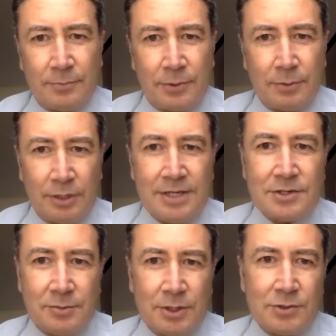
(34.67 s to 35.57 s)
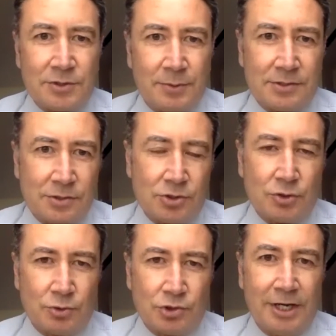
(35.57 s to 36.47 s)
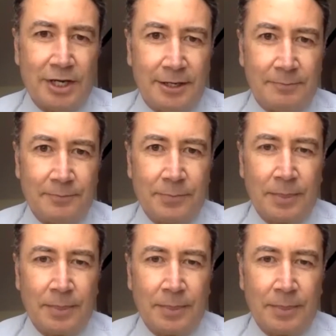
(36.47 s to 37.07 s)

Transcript: completed most of my surgical training.